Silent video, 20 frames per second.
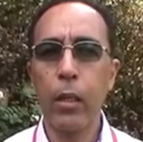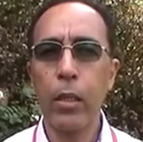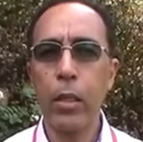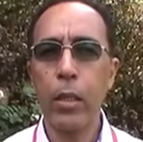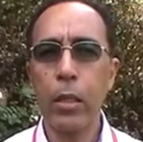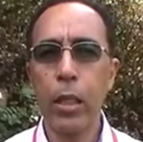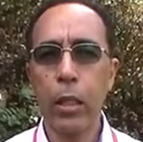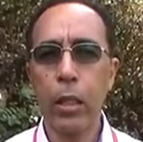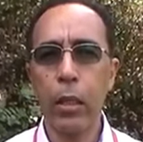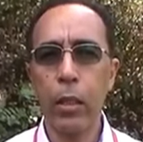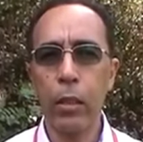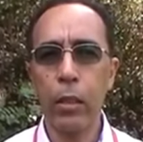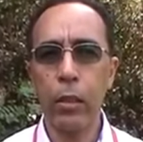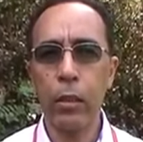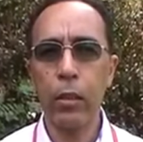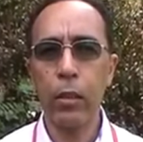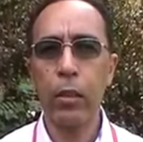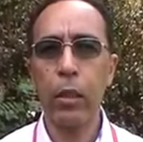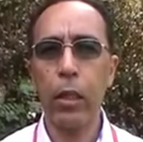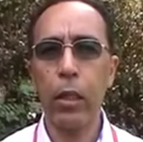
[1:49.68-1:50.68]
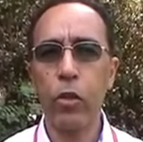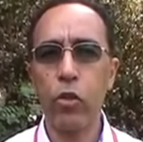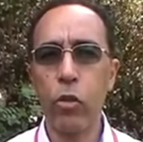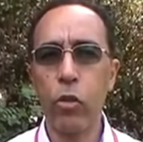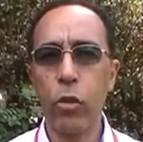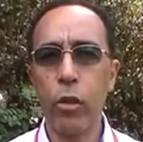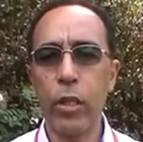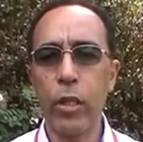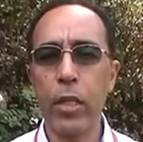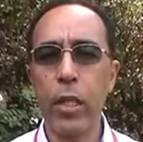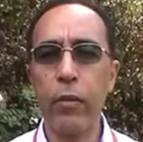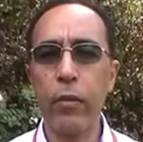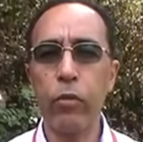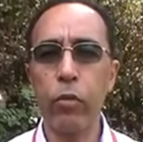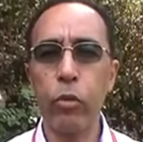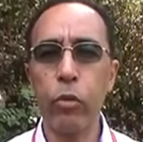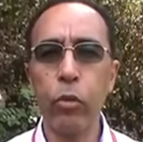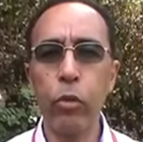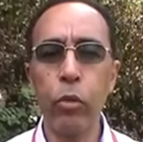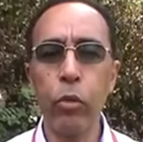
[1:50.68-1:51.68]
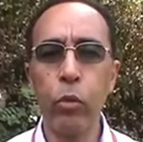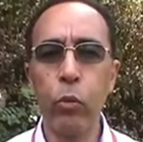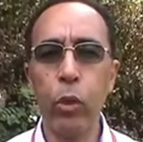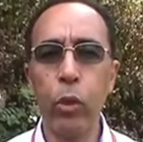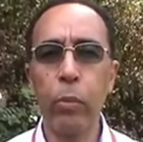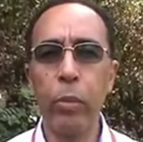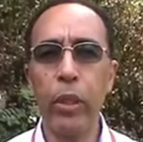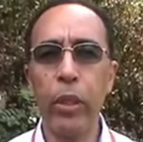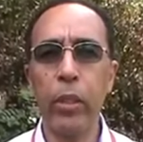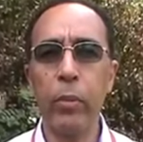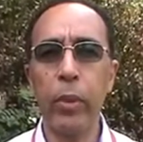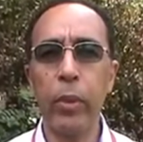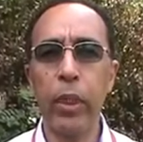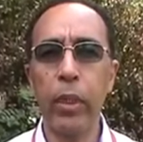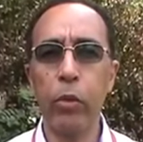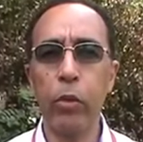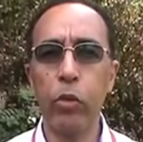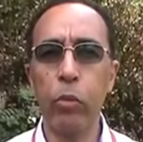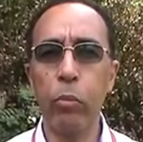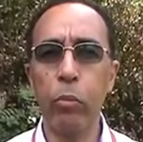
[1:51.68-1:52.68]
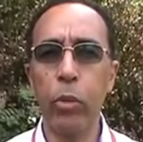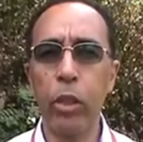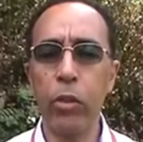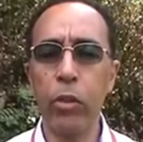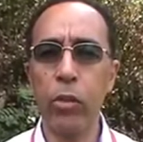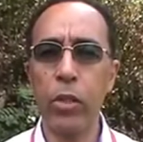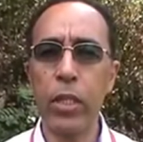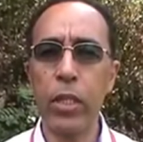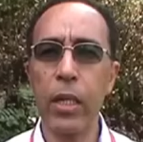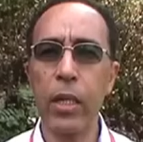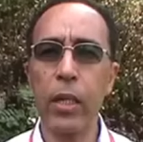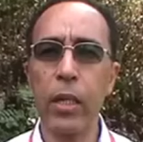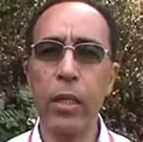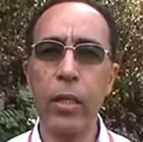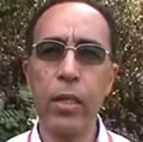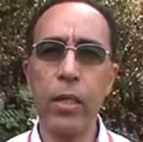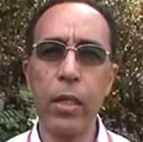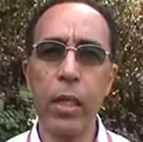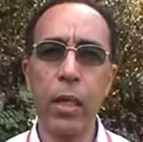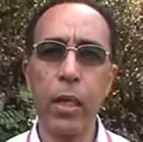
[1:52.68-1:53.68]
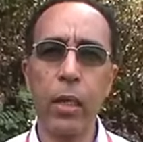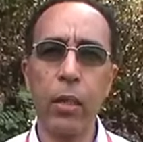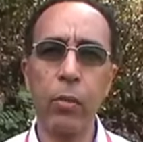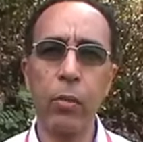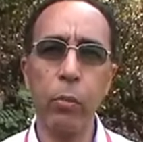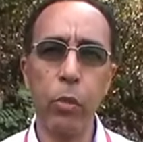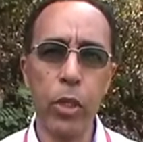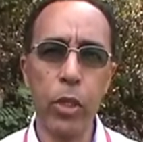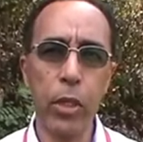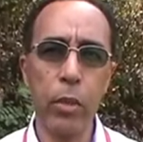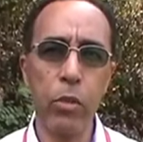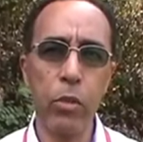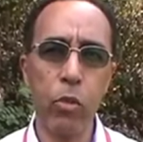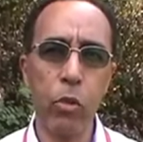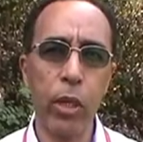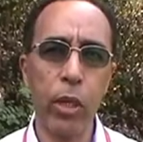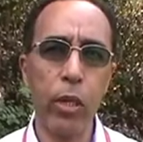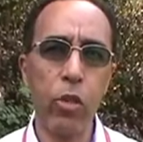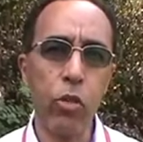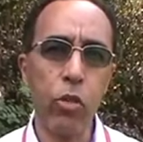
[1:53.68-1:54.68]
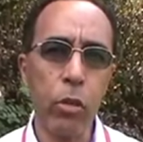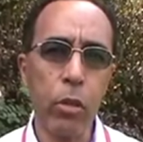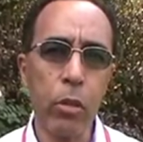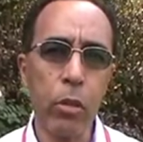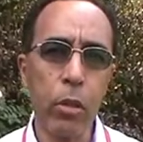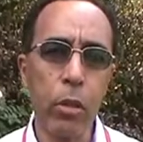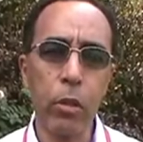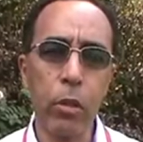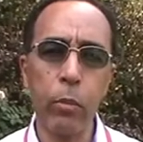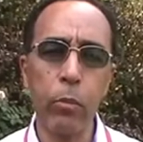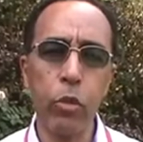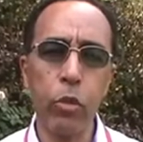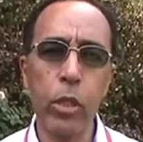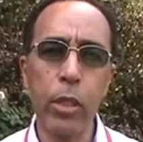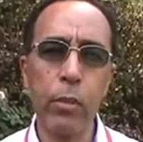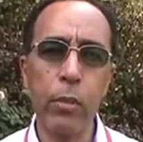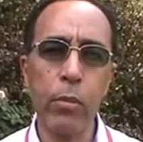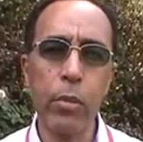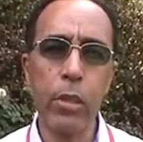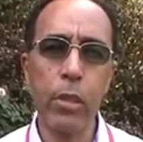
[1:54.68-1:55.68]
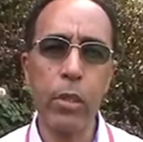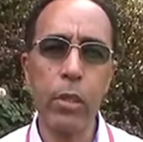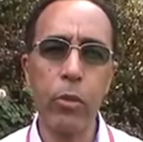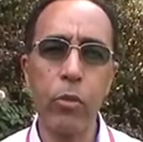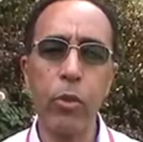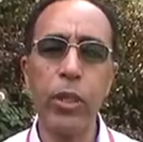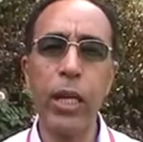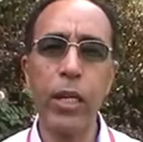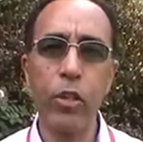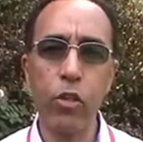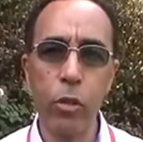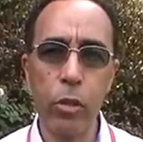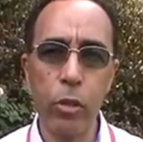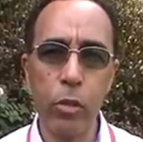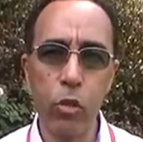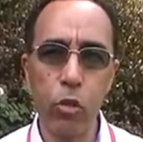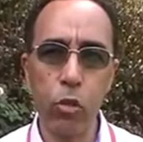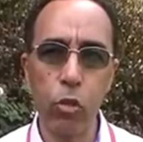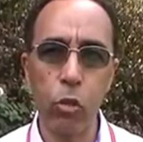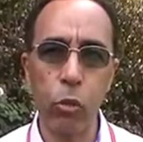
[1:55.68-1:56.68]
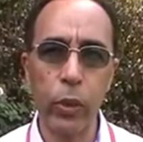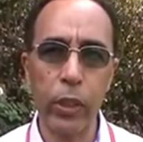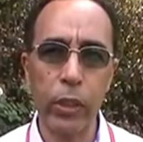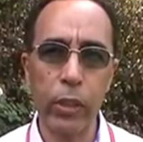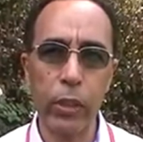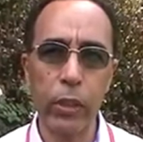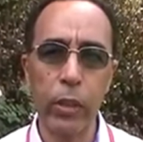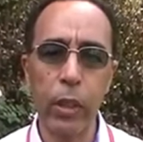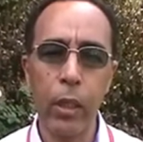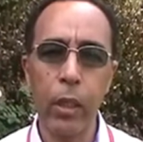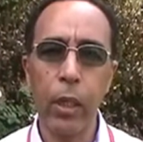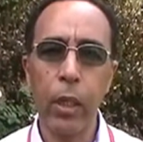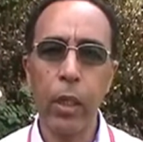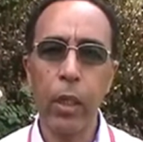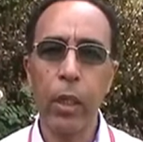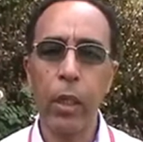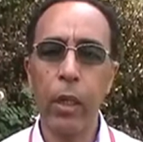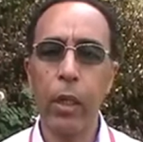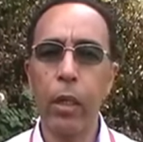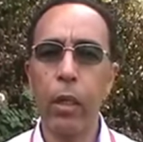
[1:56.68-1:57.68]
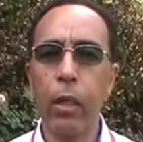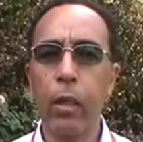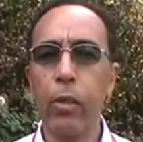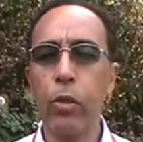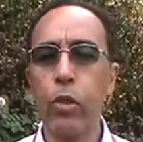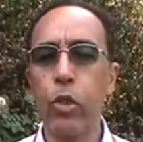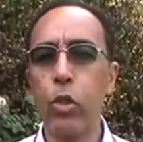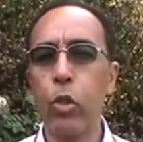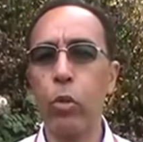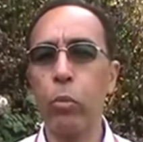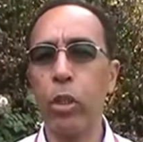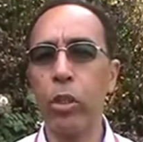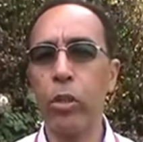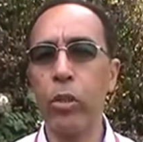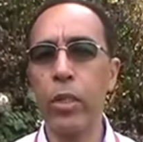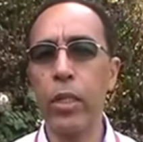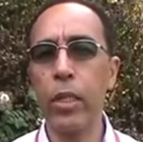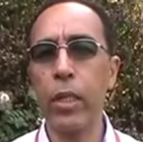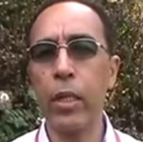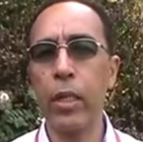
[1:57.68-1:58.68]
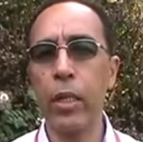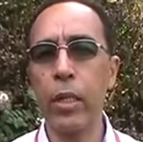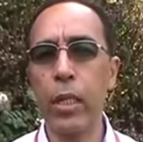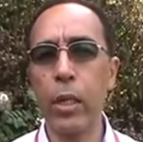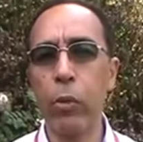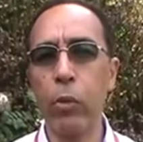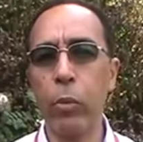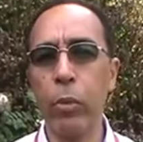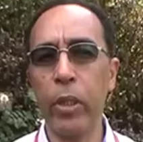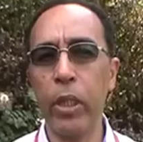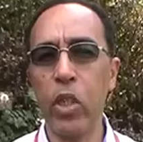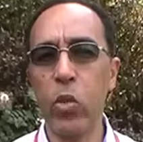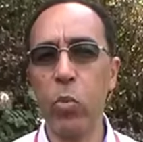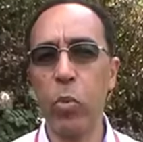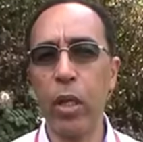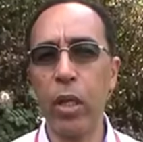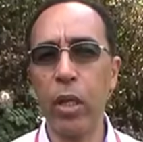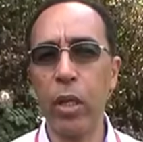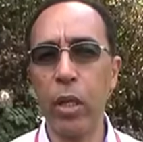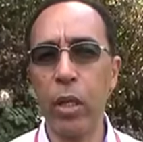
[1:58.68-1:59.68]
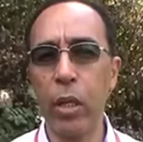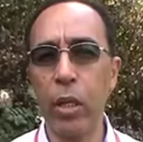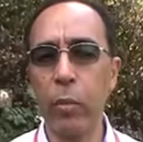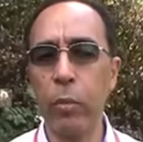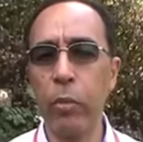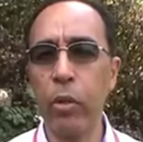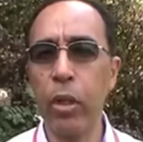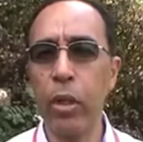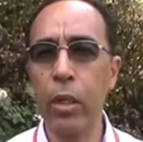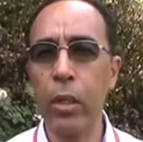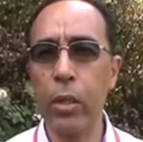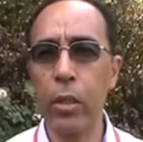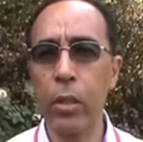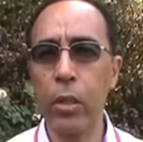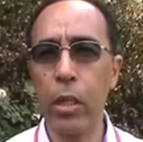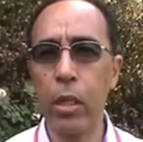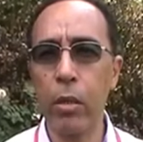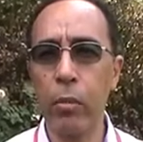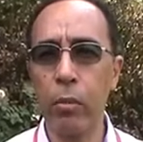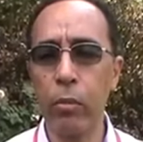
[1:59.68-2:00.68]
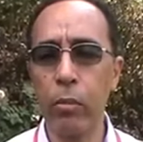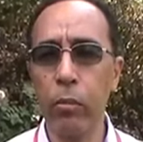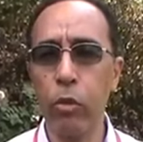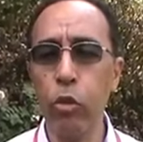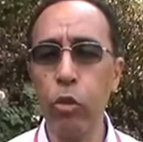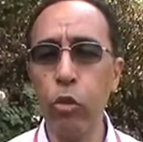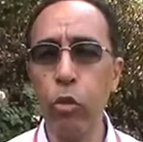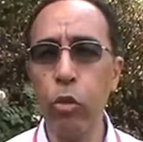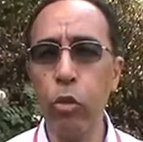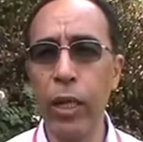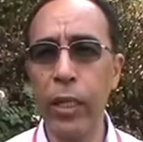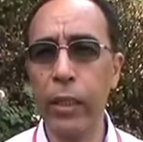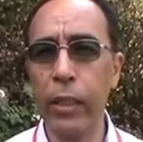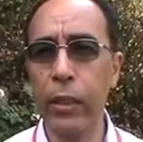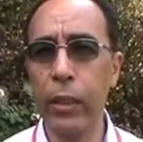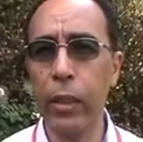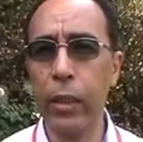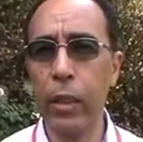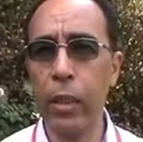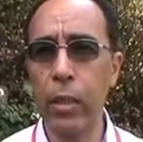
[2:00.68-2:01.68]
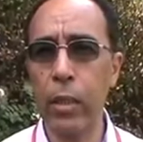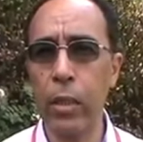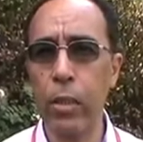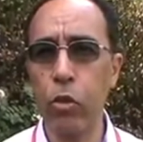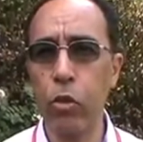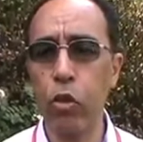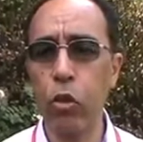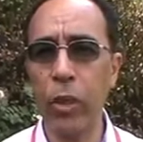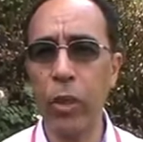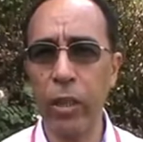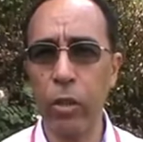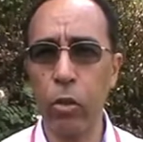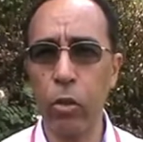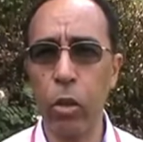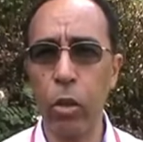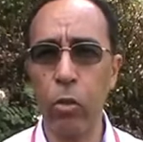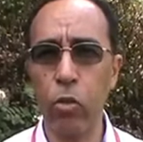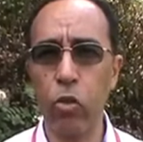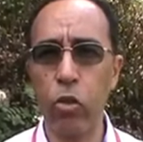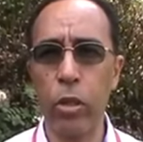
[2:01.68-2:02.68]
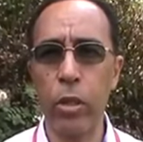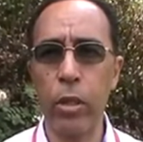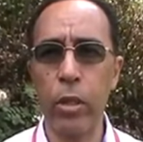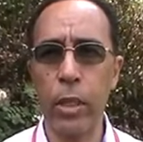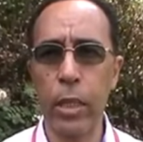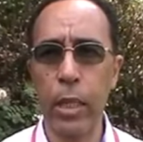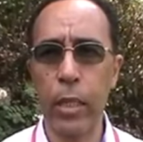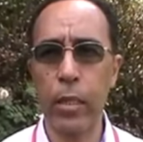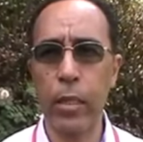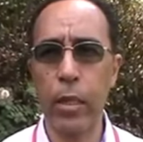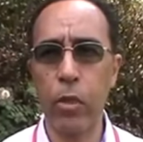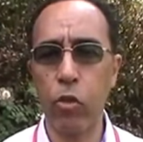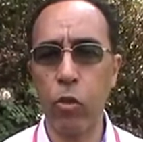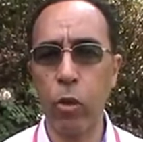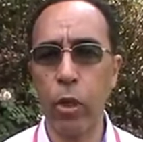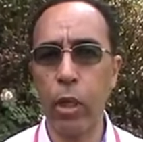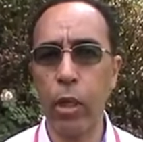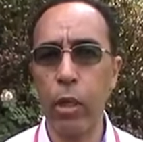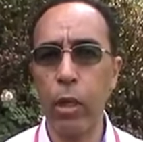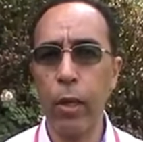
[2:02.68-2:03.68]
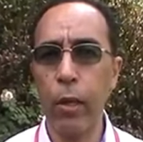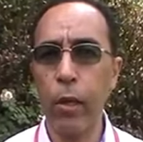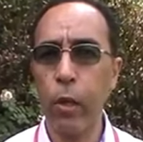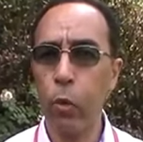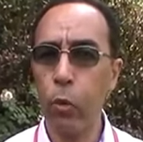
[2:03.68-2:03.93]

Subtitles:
The second lecture this afternoon will be about modern science and Muslims' reactions to it. So modern science, I will be explaining, brings some new ideas, new methodologies, etc.,